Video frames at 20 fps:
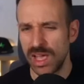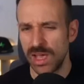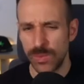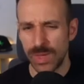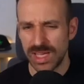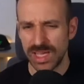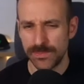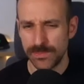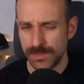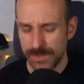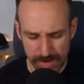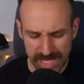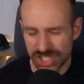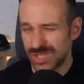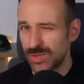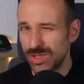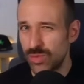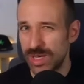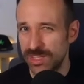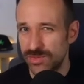but maybe I
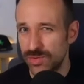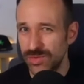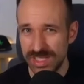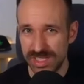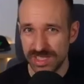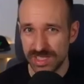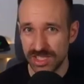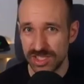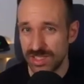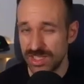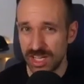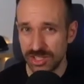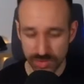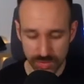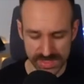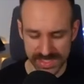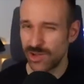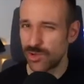just want to run it through these tools.